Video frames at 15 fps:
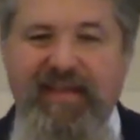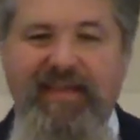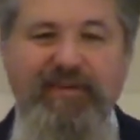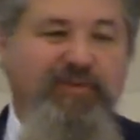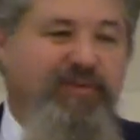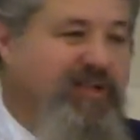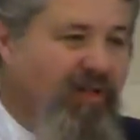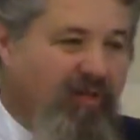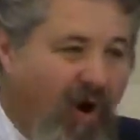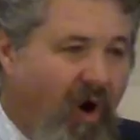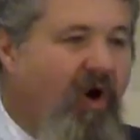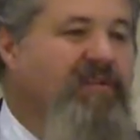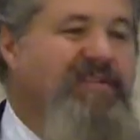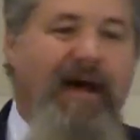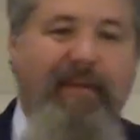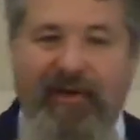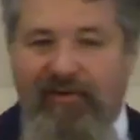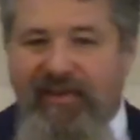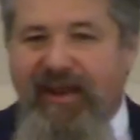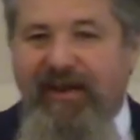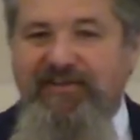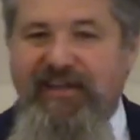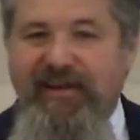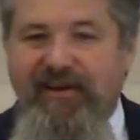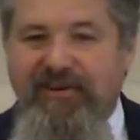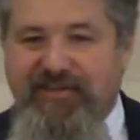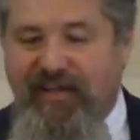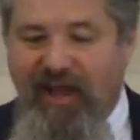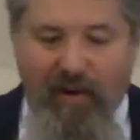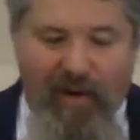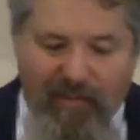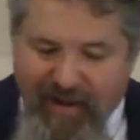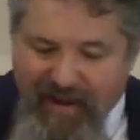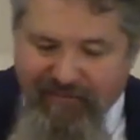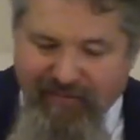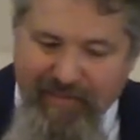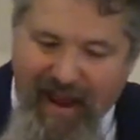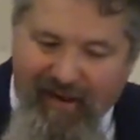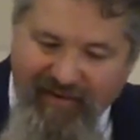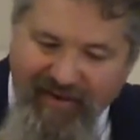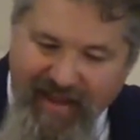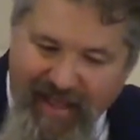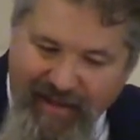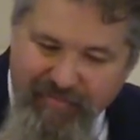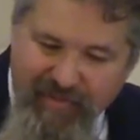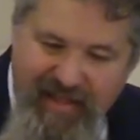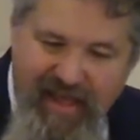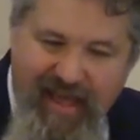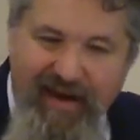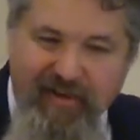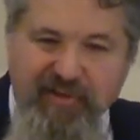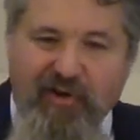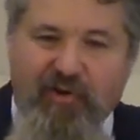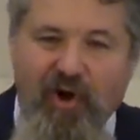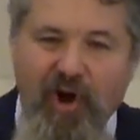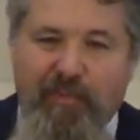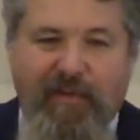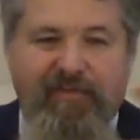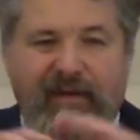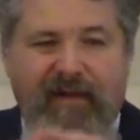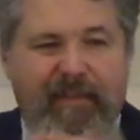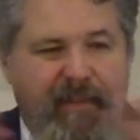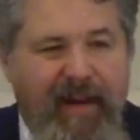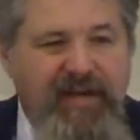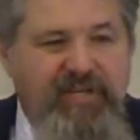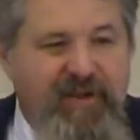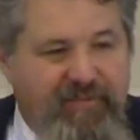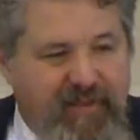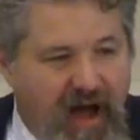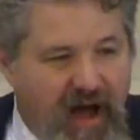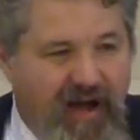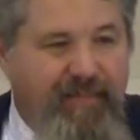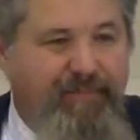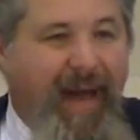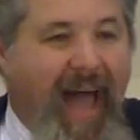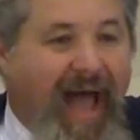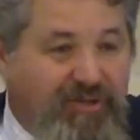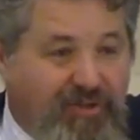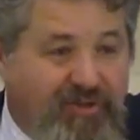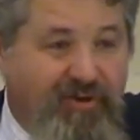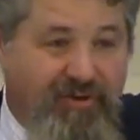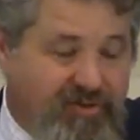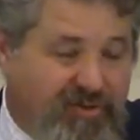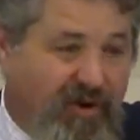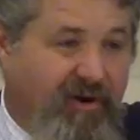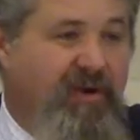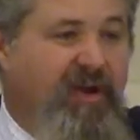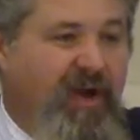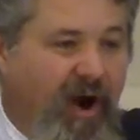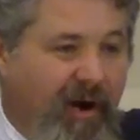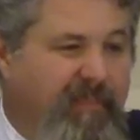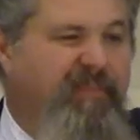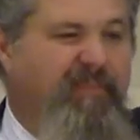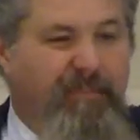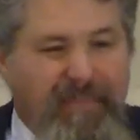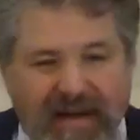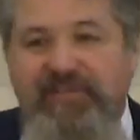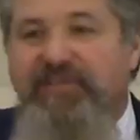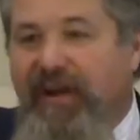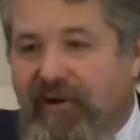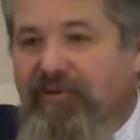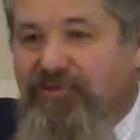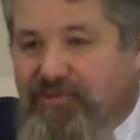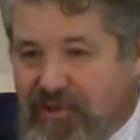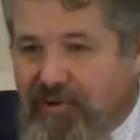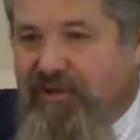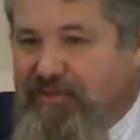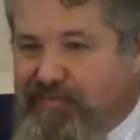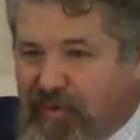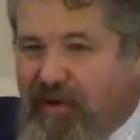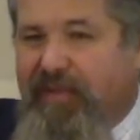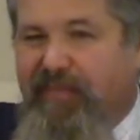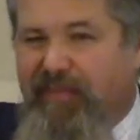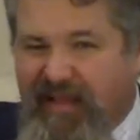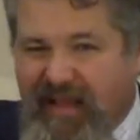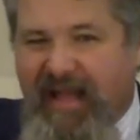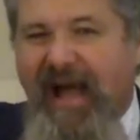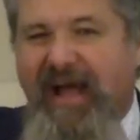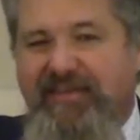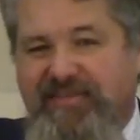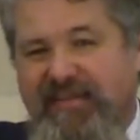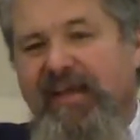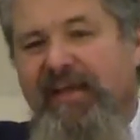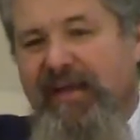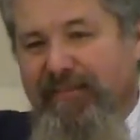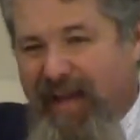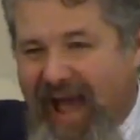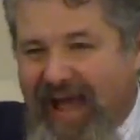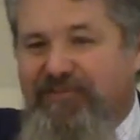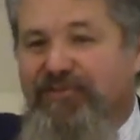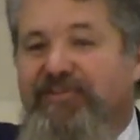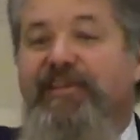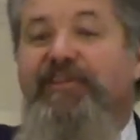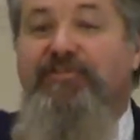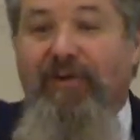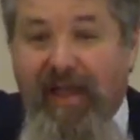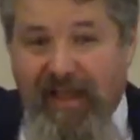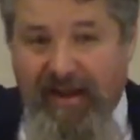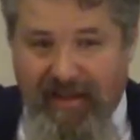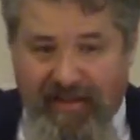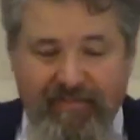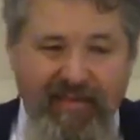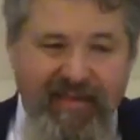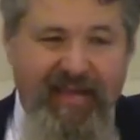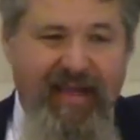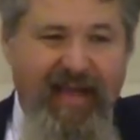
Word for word: This was a long time ago, years and years ago. I wasn't even married yet. And it was a group of a bunch of young pastors or ministerial students, guys, pastors in training.